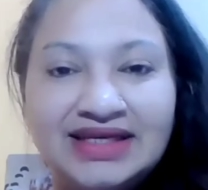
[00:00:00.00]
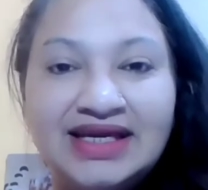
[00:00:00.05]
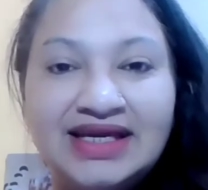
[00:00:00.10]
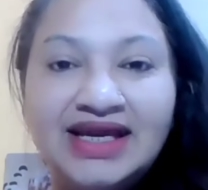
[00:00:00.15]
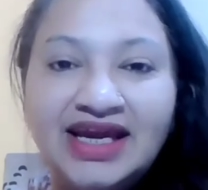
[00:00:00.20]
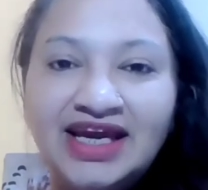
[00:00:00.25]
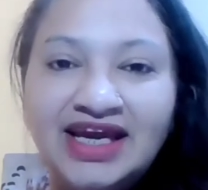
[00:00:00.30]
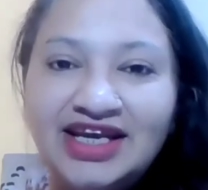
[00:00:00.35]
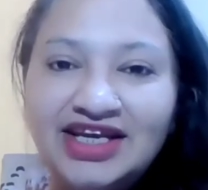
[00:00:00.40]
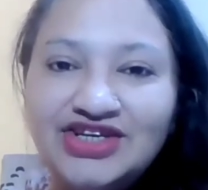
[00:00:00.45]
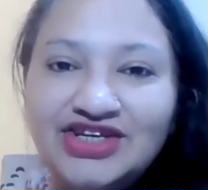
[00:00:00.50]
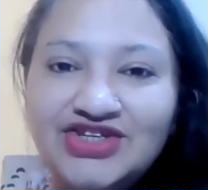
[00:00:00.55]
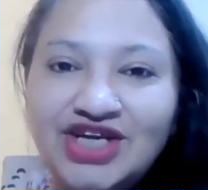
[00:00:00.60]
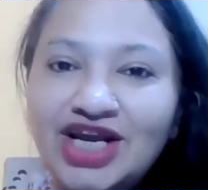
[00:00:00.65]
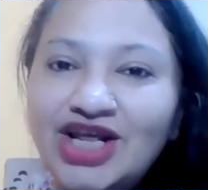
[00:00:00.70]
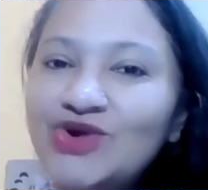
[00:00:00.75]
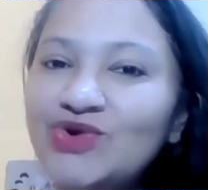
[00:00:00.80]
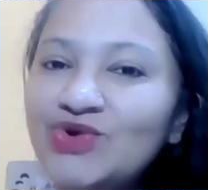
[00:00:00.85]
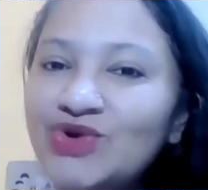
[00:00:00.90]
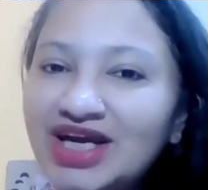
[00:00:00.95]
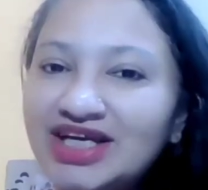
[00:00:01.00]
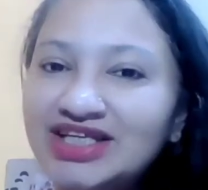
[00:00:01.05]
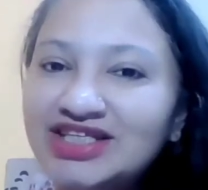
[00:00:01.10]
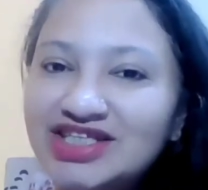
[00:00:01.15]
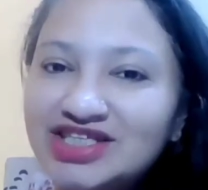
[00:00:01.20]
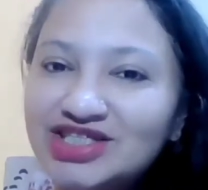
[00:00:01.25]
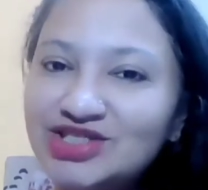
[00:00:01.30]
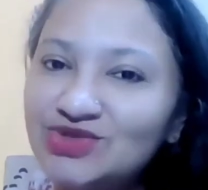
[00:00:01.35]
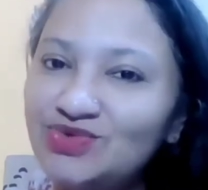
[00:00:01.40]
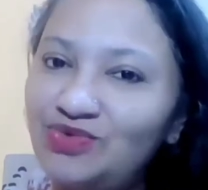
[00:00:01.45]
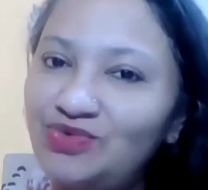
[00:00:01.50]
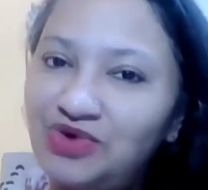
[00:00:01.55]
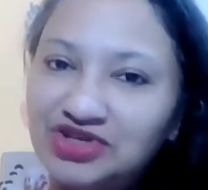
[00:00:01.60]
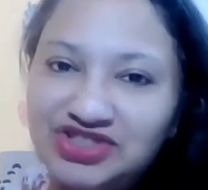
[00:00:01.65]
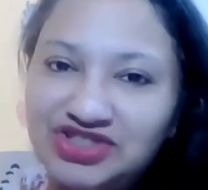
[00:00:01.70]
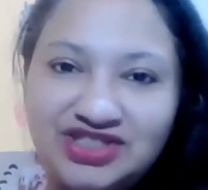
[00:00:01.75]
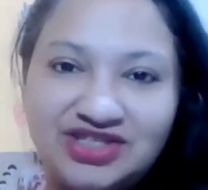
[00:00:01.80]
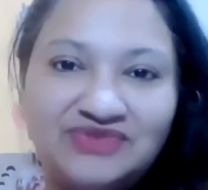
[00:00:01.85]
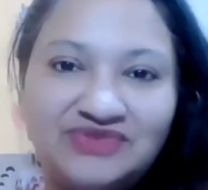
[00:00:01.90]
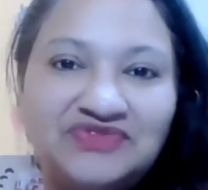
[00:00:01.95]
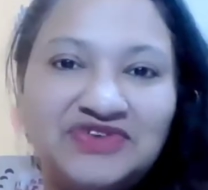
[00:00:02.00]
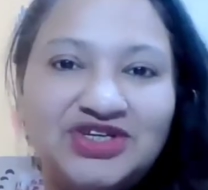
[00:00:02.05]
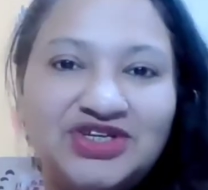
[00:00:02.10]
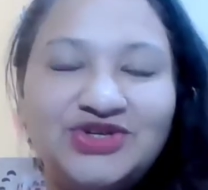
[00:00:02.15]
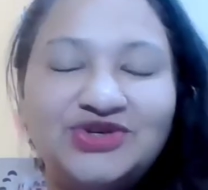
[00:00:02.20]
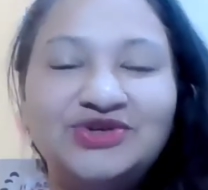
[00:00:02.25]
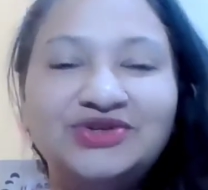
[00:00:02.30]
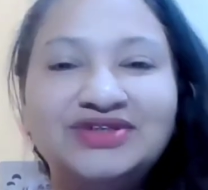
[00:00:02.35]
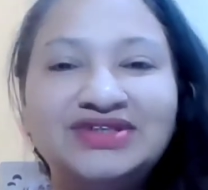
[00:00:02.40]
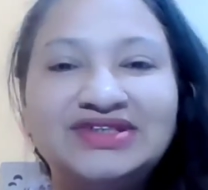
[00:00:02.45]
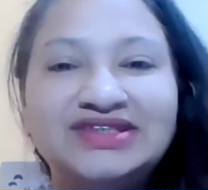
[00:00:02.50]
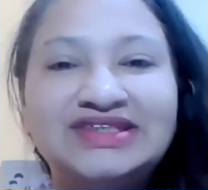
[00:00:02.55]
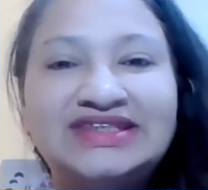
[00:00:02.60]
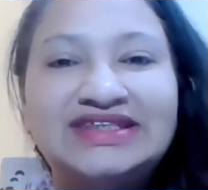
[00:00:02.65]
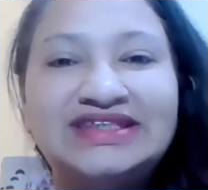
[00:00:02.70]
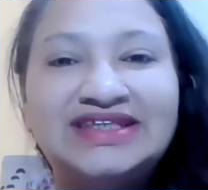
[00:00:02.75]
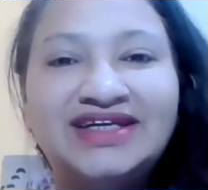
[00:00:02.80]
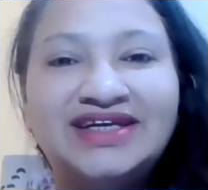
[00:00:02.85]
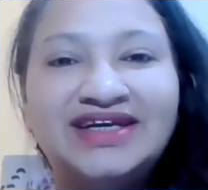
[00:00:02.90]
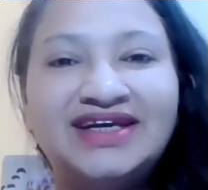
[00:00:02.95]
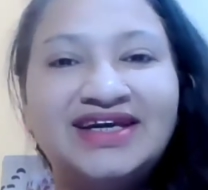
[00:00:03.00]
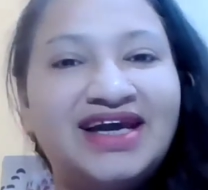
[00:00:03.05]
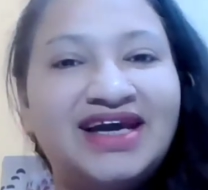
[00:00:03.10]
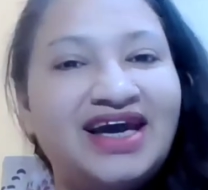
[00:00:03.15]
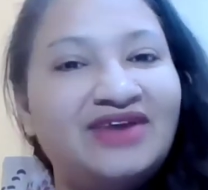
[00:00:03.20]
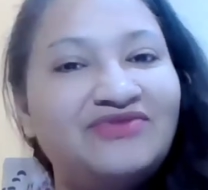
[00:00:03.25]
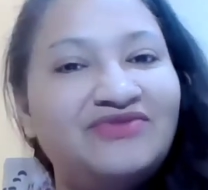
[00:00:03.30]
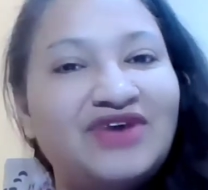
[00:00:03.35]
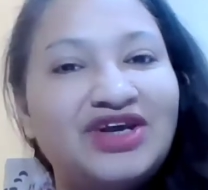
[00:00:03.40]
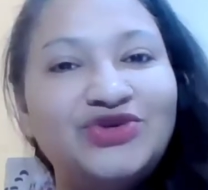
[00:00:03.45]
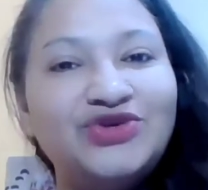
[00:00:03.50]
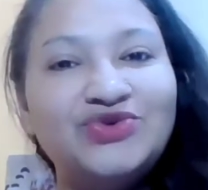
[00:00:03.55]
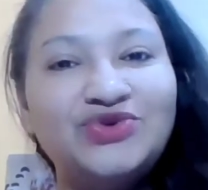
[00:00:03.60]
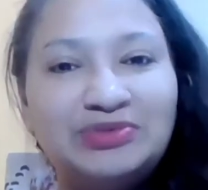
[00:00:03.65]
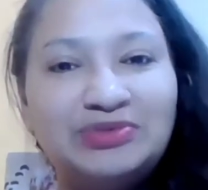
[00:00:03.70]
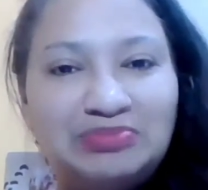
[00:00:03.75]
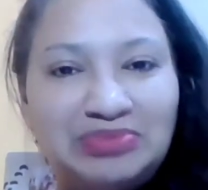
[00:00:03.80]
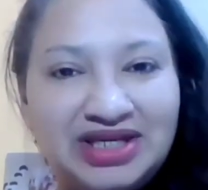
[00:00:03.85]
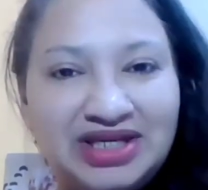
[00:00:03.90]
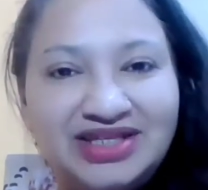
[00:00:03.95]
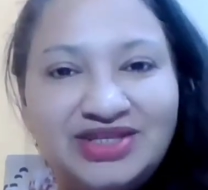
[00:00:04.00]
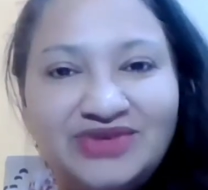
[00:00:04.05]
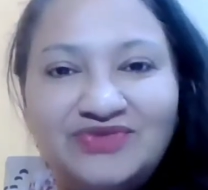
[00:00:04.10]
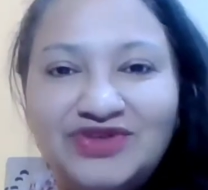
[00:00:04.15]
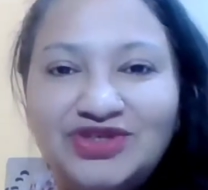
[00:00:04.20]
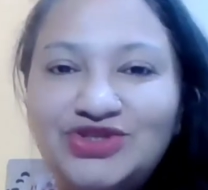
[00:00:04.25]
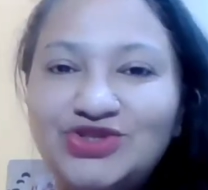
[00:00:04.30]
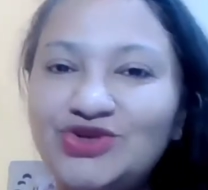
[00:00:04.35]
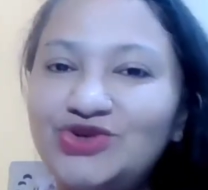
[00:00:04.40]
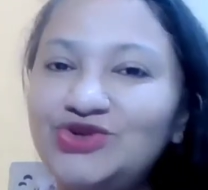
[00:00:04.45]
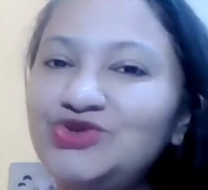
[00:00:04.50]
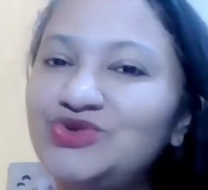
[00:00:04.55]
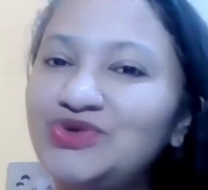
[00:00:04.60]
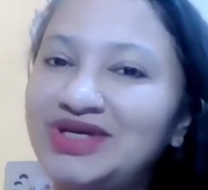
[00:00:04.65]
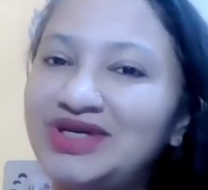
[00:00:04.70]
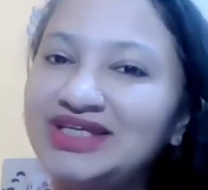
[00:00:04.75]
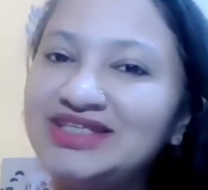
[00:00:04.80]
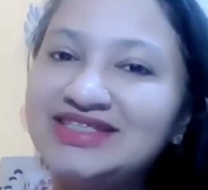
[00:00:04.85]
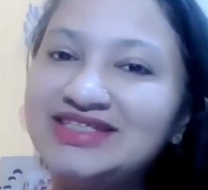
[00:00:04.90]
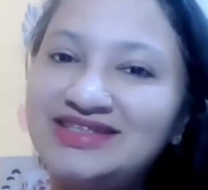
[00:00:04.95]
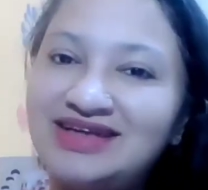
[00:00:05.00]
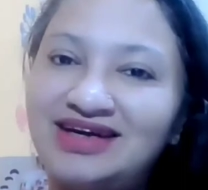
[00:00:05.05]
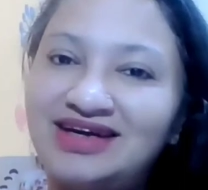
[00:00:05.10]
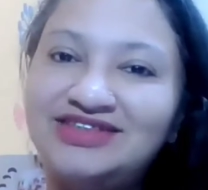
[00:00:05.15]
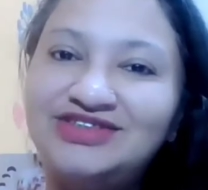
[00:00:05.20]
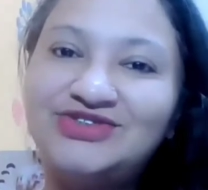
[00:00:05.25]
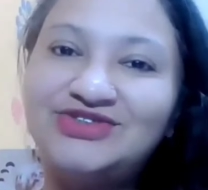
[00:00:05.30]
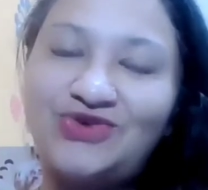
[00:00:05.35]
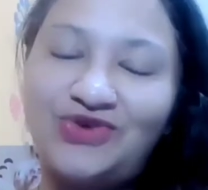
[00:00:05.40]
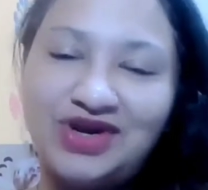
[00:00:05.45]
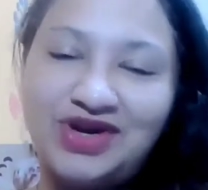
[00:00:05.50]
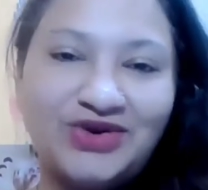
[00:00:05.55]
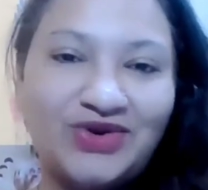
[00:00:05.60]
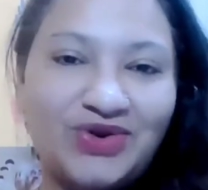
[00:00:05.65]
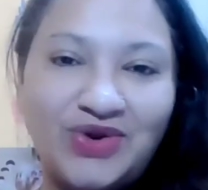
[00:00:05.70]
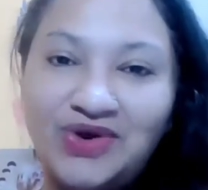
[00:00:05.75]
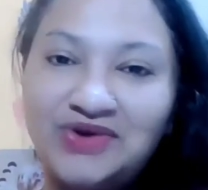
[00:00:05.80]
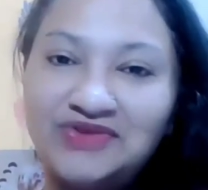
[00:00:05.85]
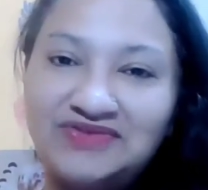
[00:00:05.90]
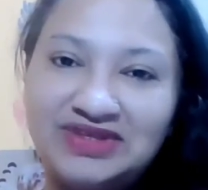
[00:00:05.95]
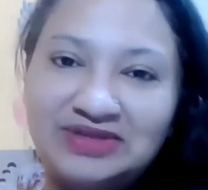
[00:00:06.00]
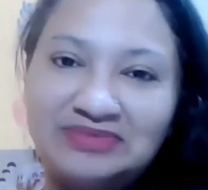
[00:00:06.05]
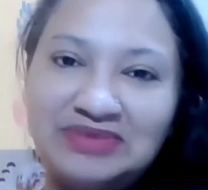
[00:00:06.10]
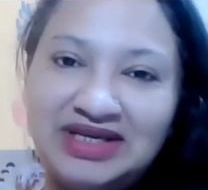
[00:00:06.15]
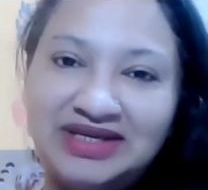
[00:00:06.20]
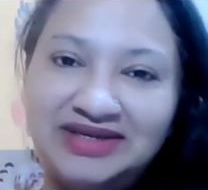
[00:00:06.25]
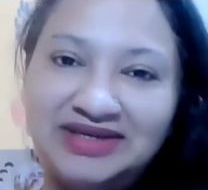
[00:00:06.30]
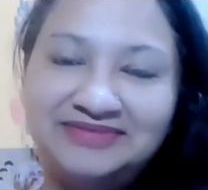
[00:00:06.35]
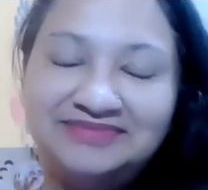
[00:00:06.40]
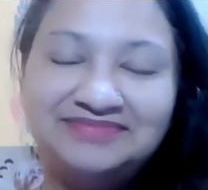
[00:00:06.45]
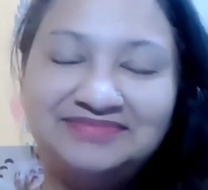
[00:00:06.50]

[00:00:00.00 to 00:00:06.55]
Initially, you can just watch the video, and when you repeat the video, you can start drawing along with me.